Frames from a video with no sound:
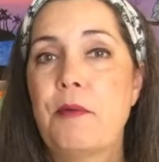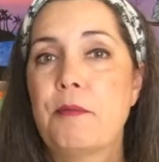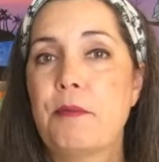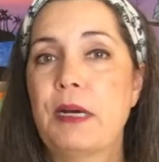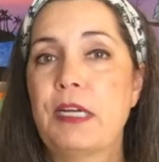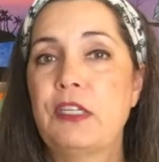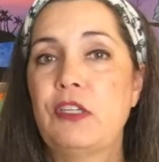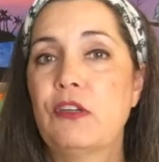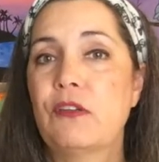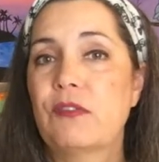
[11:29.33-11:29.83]

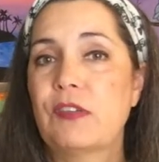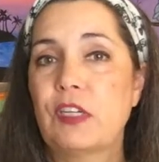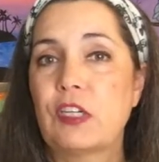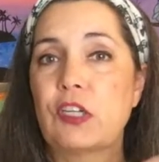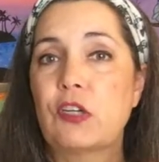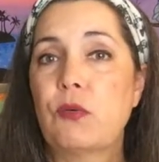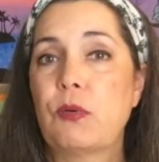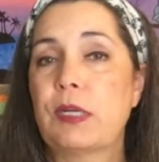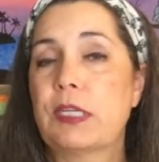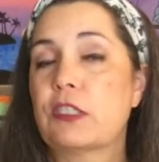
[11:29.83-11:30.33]
But you're
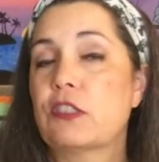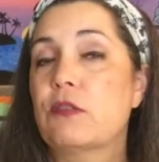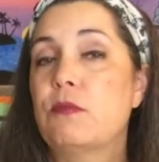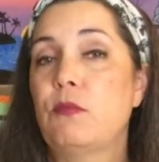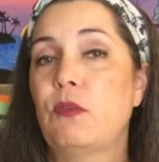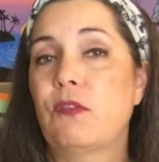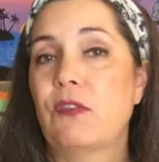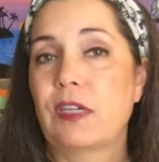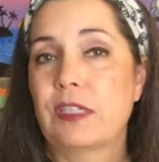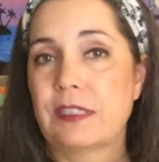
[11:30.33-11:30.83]
very quick to
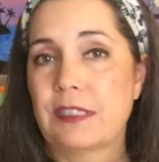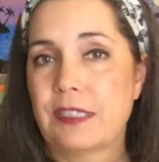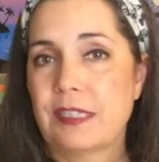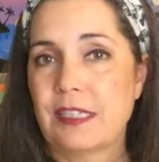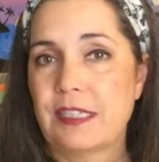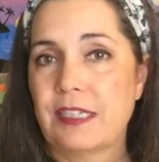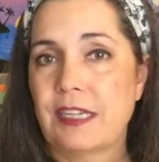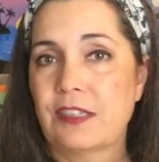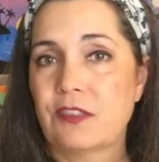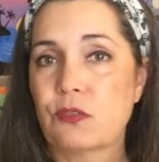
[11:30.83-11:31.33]
move on to
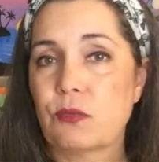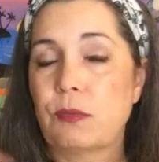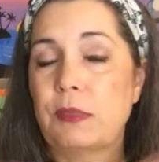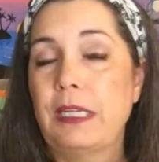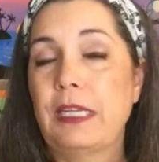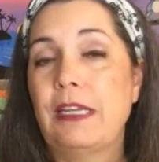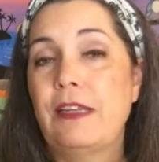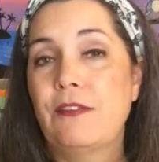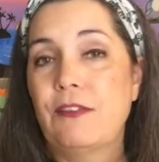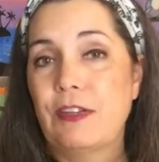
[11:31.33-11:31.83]
the next one,
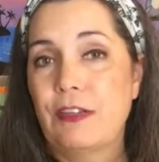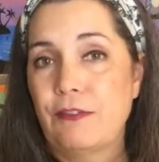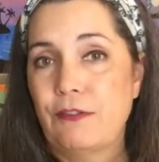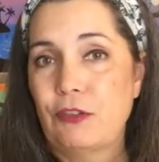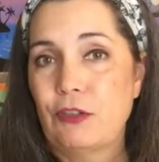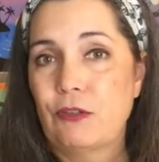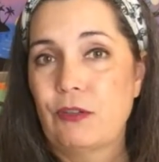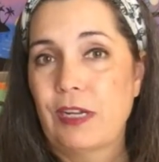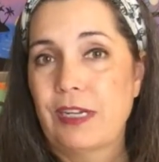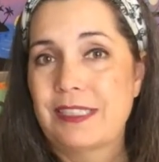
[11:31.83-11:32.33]
even if
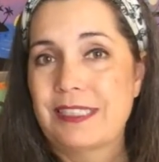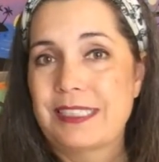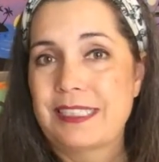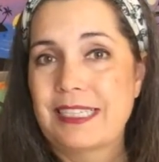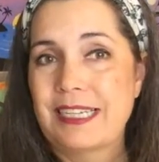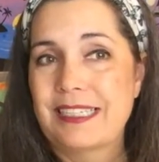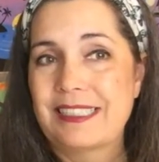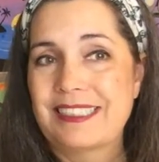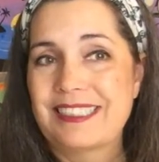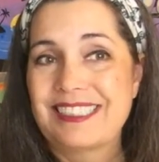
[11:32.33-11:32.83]
you're not
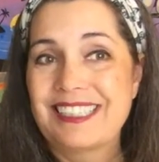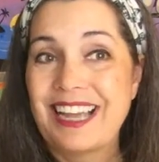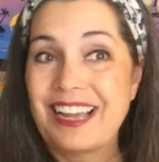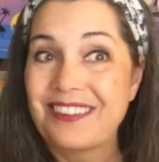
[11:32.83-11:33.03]
done.